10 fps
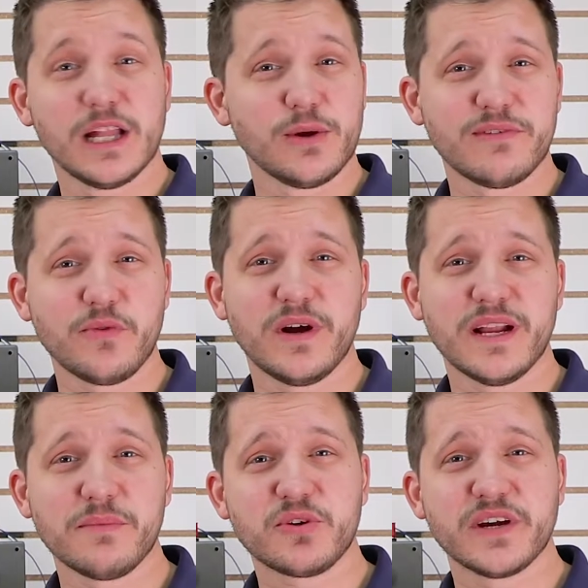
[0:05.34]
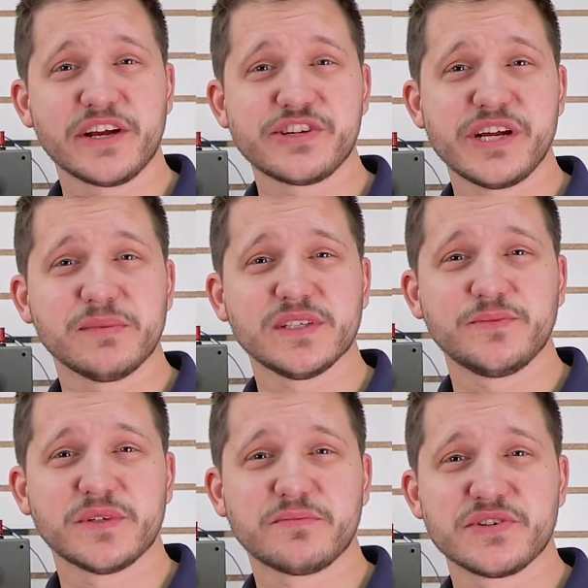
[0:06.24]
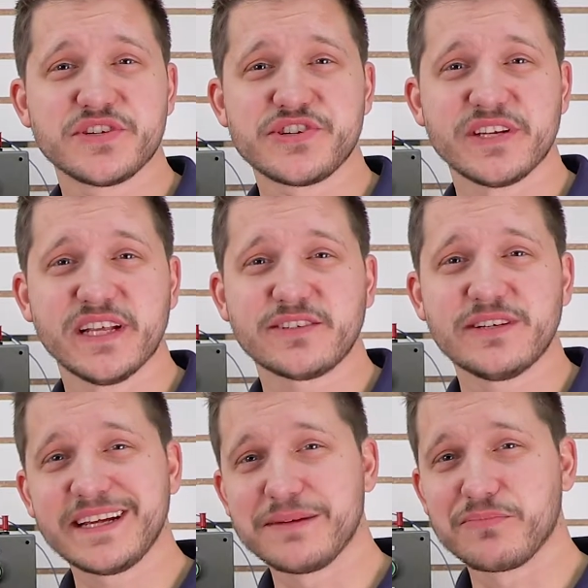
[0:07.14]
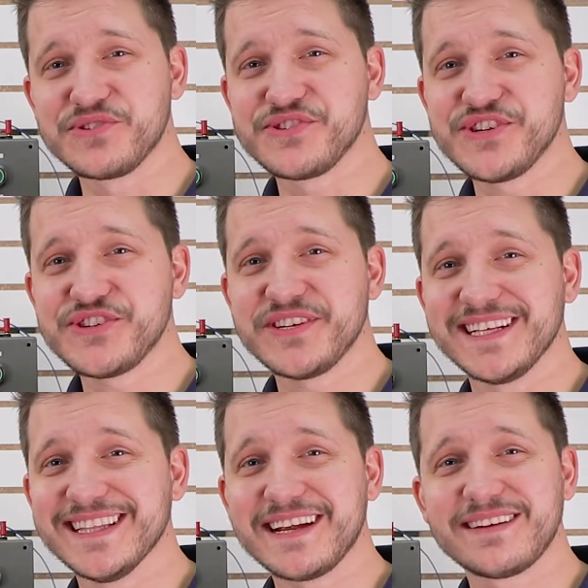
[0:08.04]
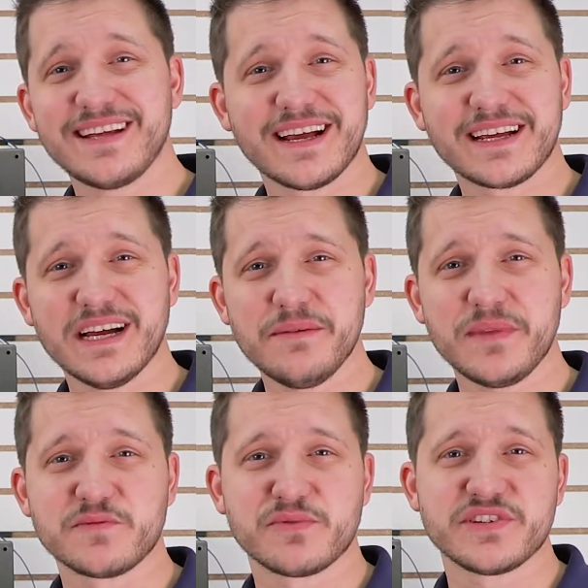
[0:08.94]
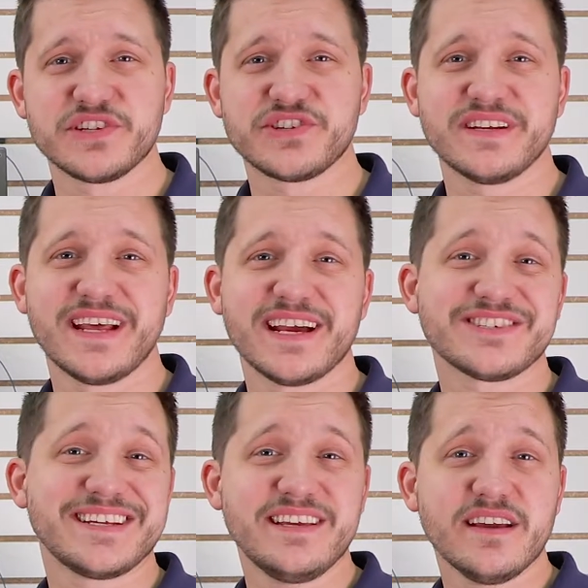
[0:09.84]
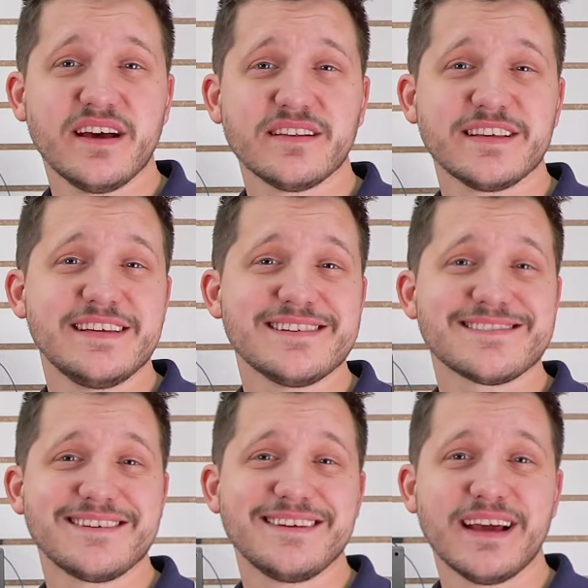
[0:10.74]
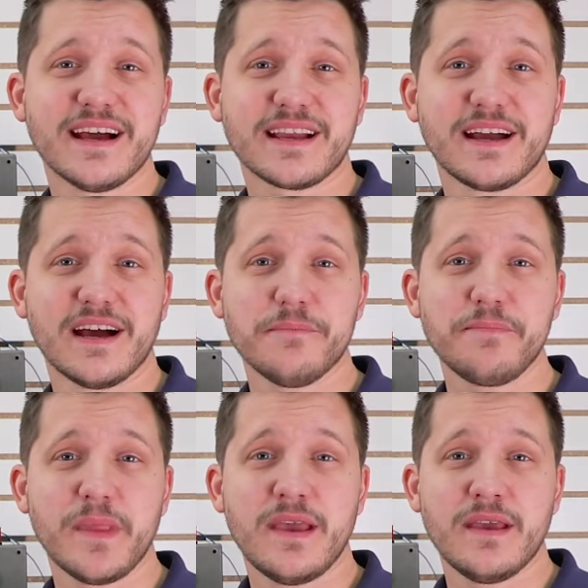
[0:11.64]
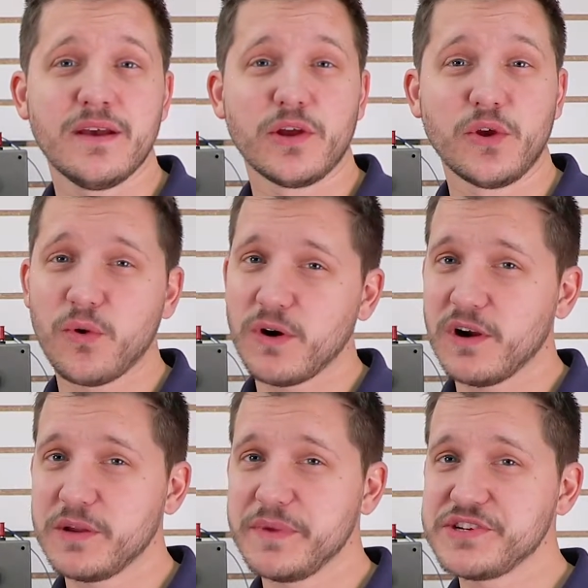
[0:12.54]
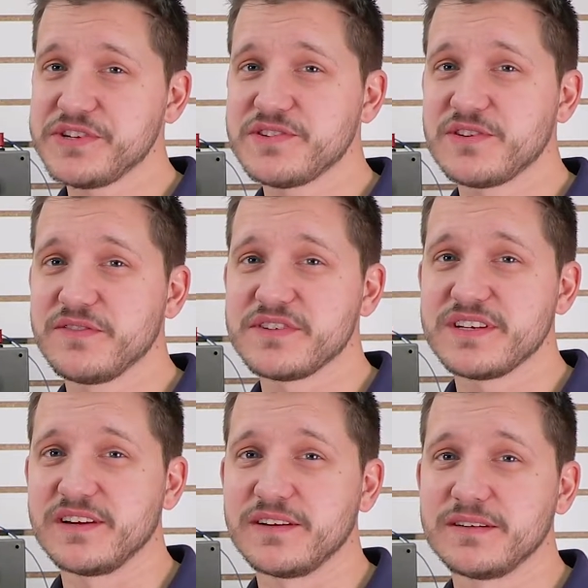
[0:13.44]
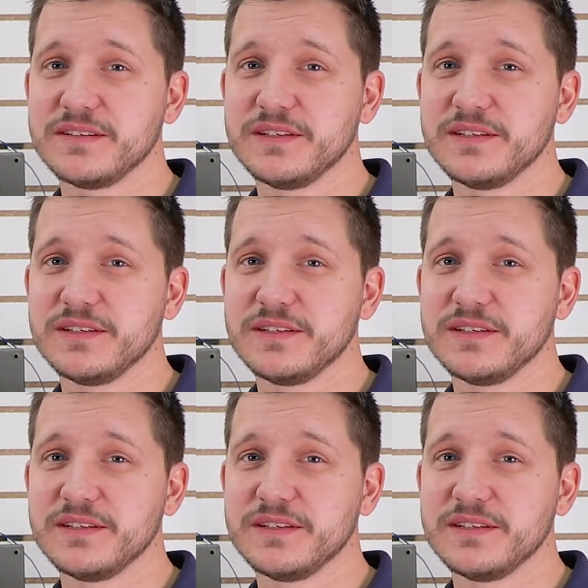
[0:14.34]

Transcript: Hello everyone, I'm Craig Chamberlain with Precision Electric at precisionelec.com, that's precision-elecc.com, your automation service center.